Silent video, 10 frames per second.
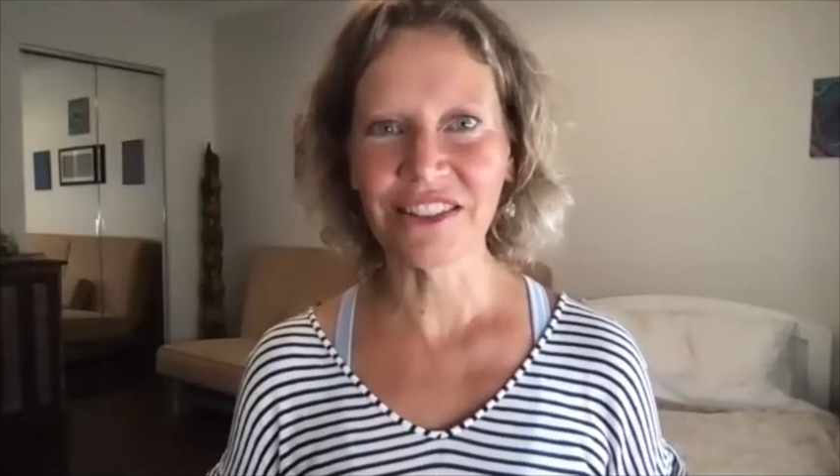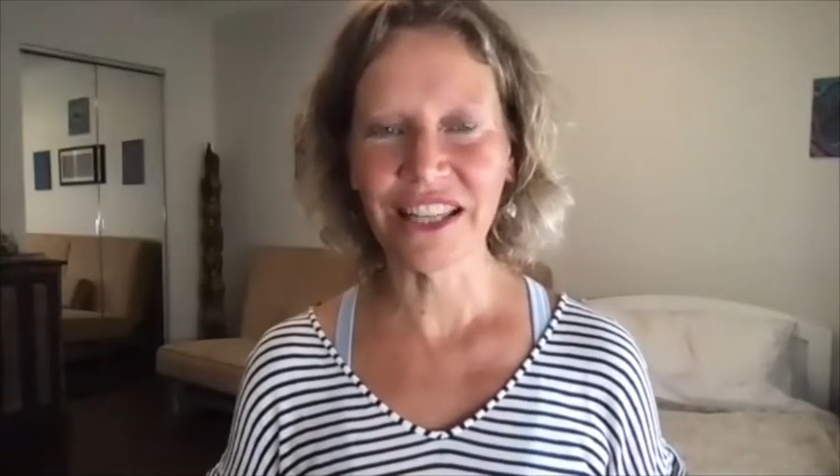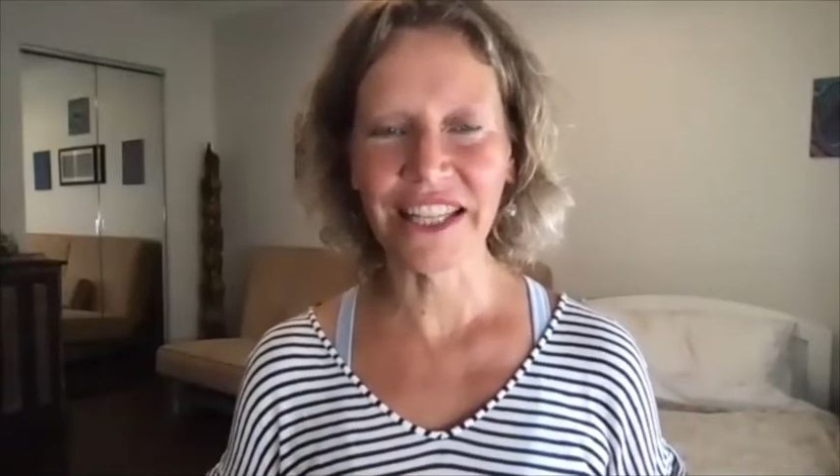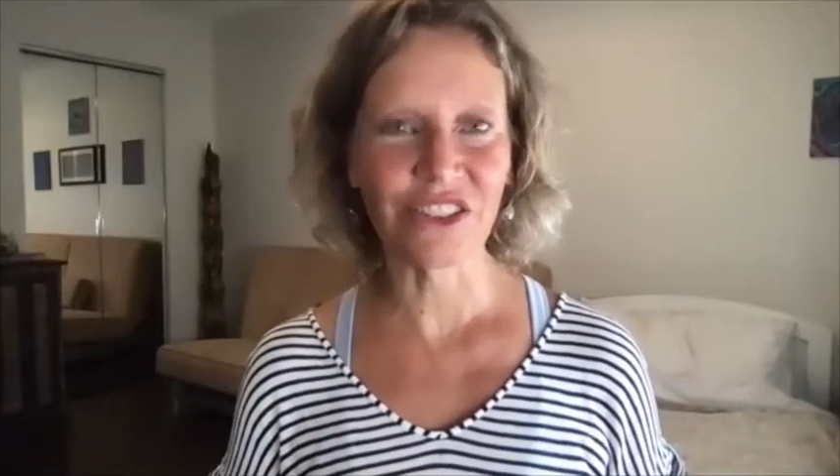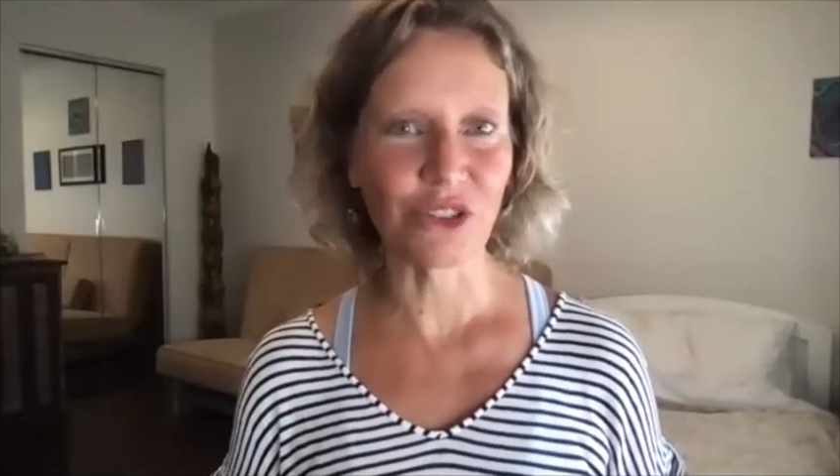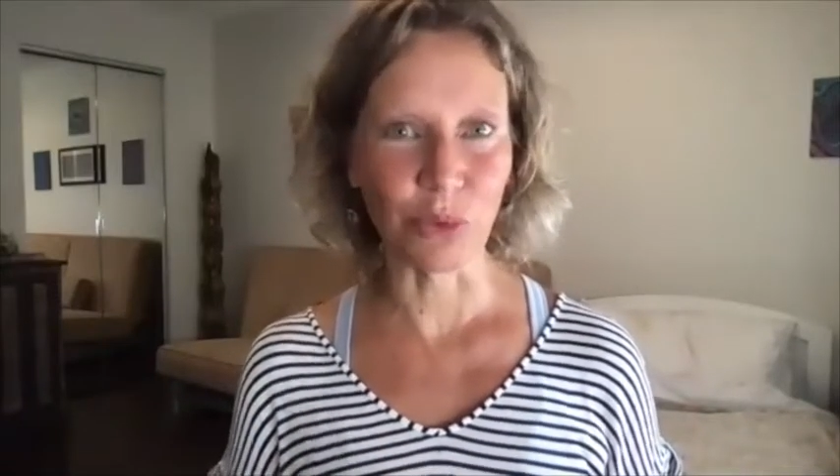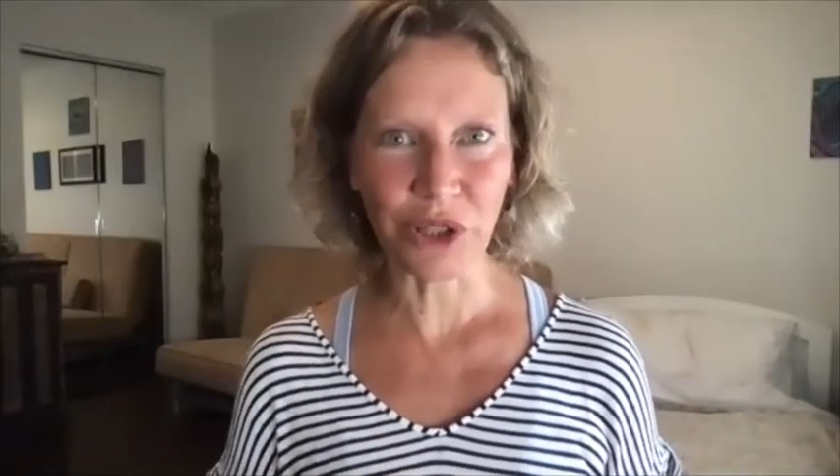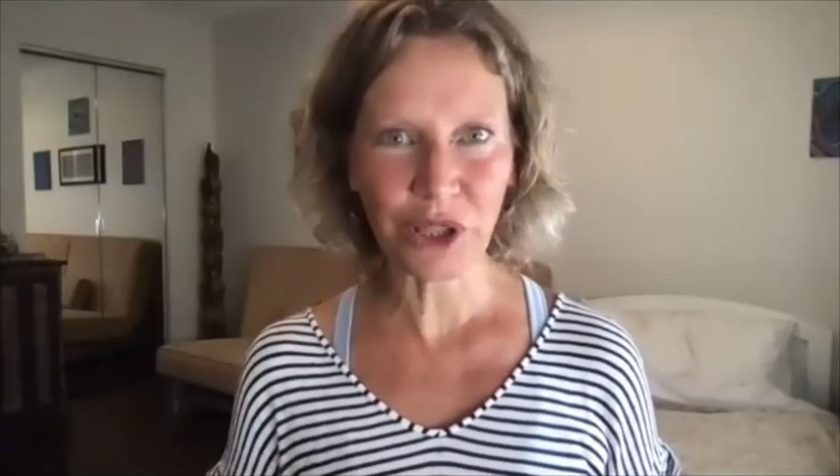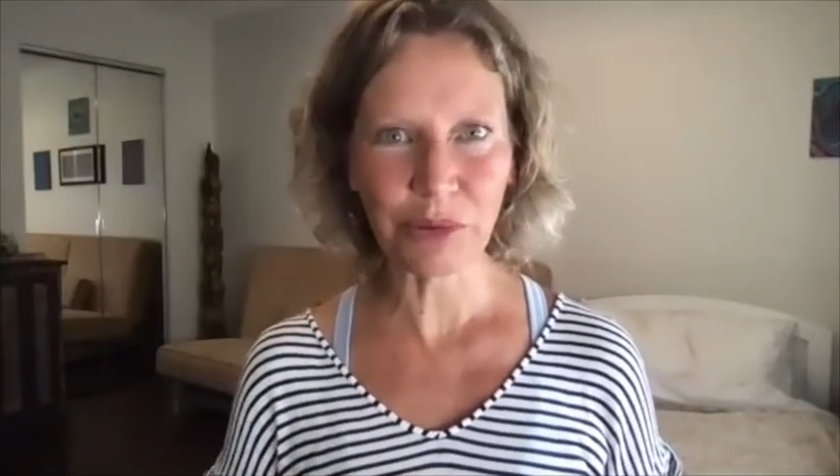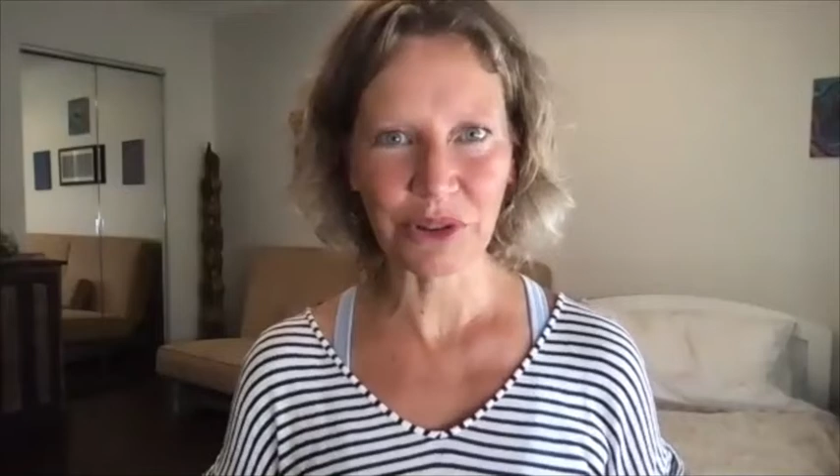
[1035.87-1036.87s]
the latest
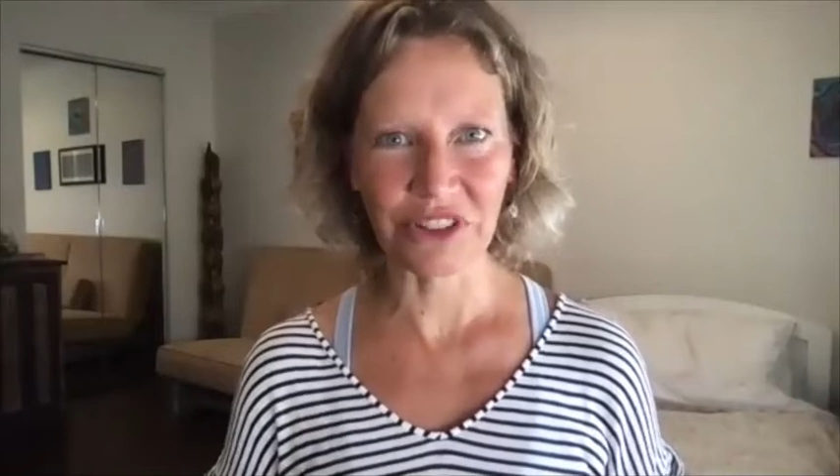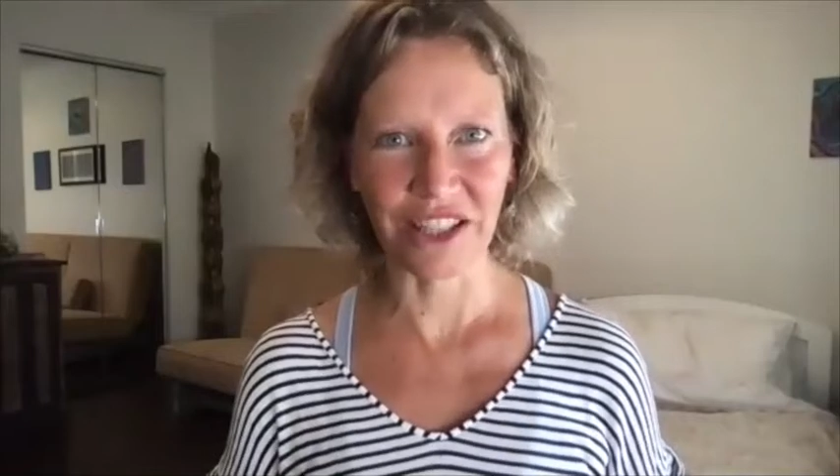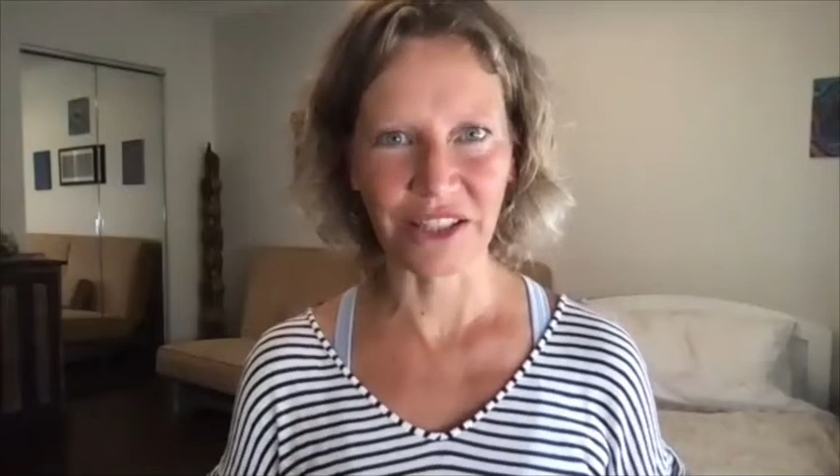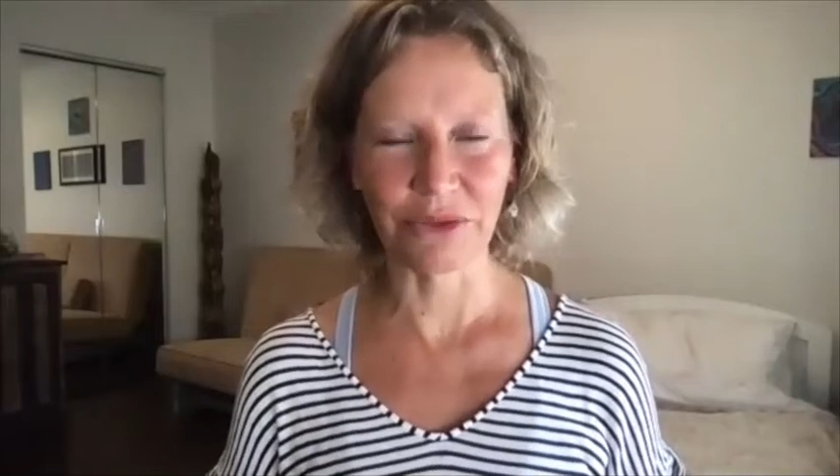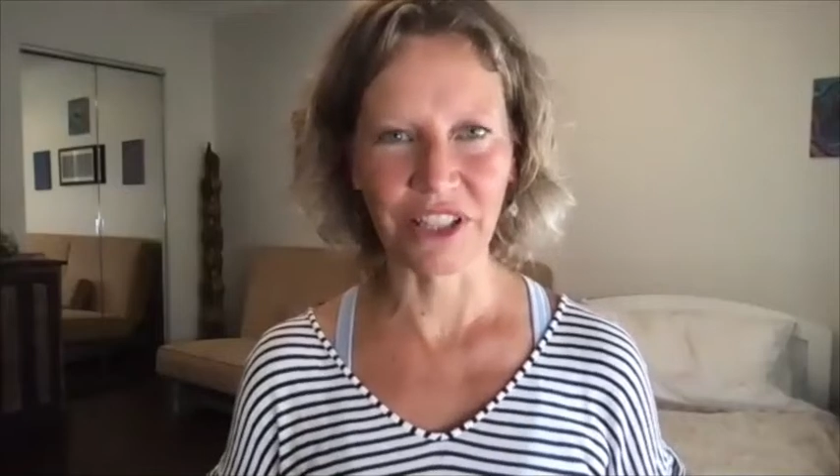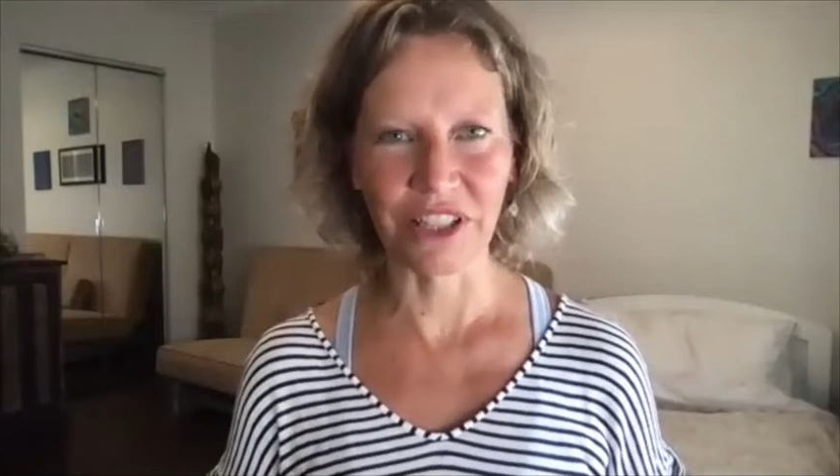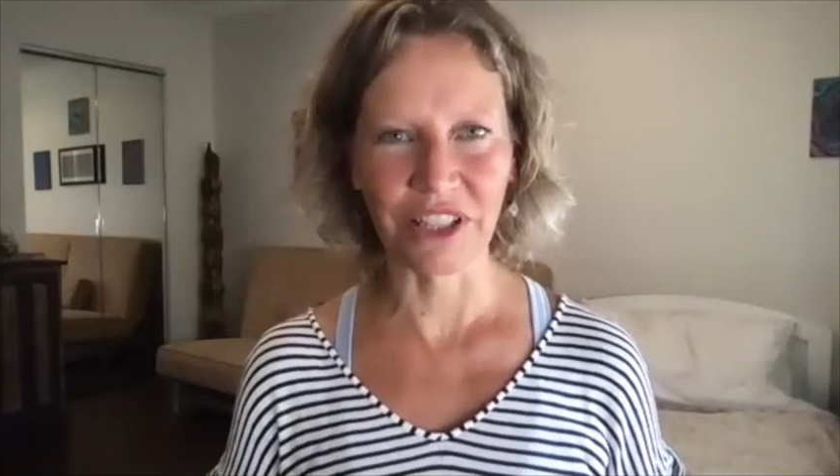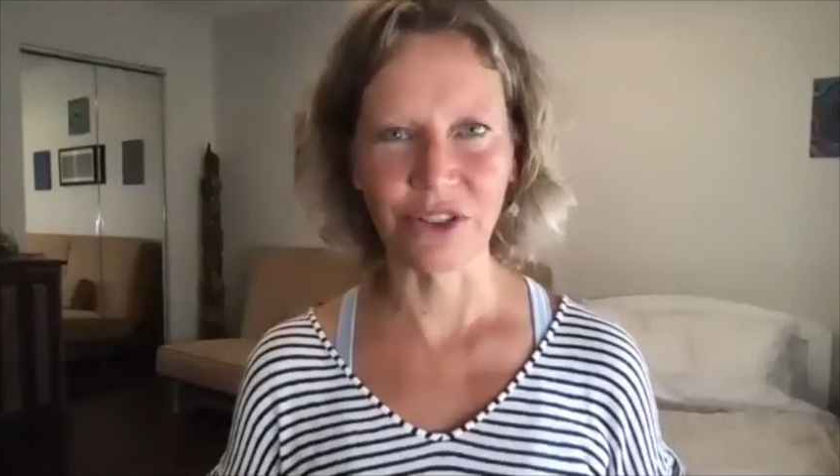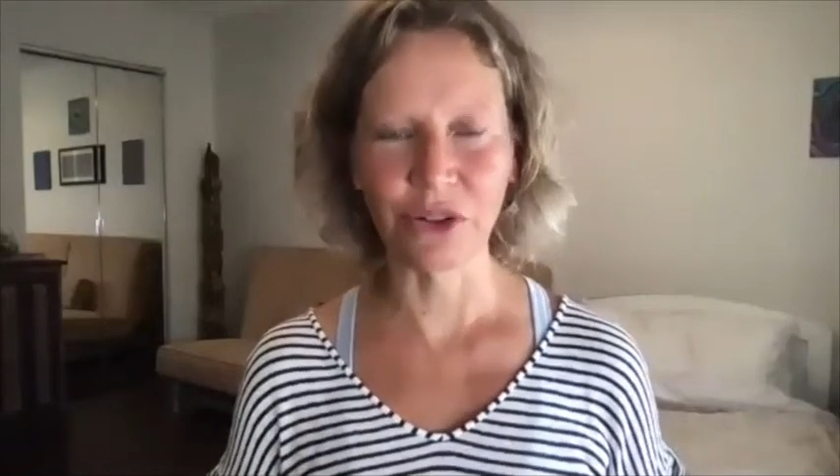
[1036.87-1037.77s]
workbook that I created.